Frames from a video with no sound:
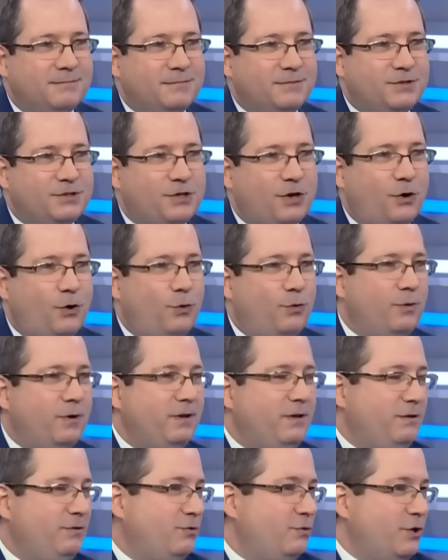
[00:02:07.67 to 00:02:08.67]
So
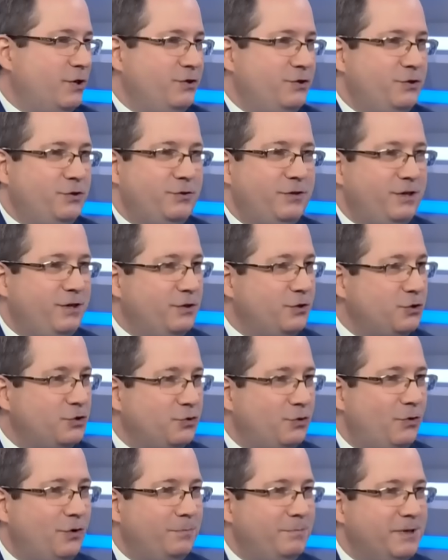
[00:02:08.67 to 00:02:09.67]
you can do the
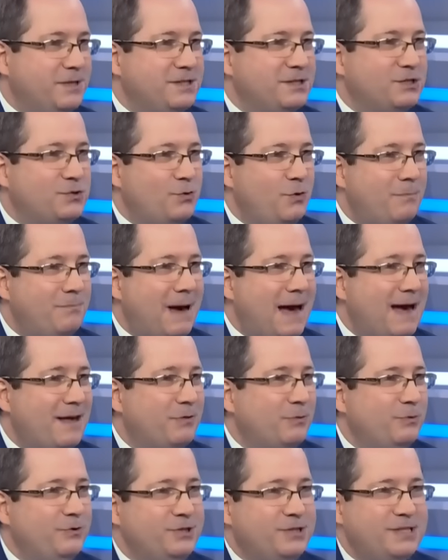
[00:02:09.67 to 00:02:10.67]
usual business school
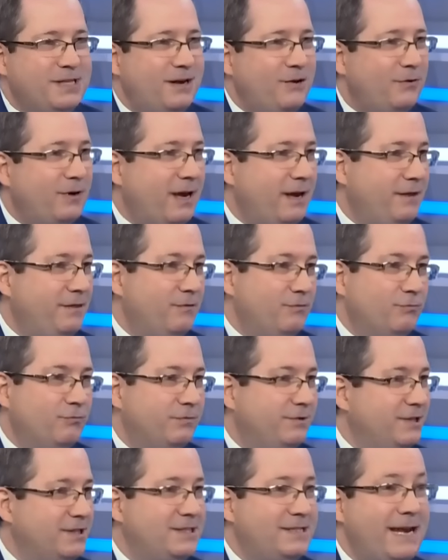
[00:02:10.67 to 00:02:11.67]
math where you say, okay,
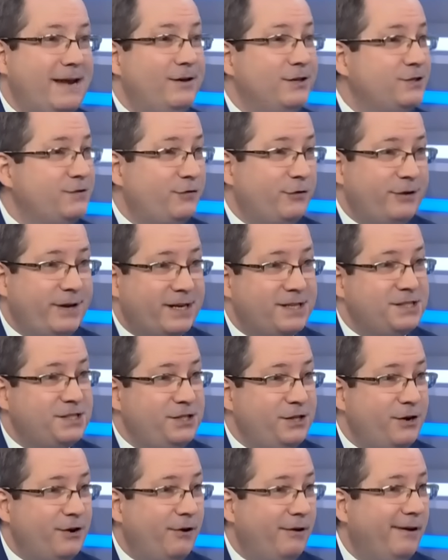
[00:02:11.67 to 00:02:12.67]
the sales for next
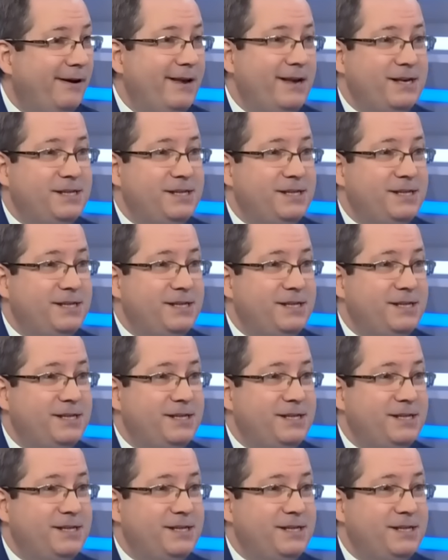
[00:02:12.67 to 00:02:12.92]
year,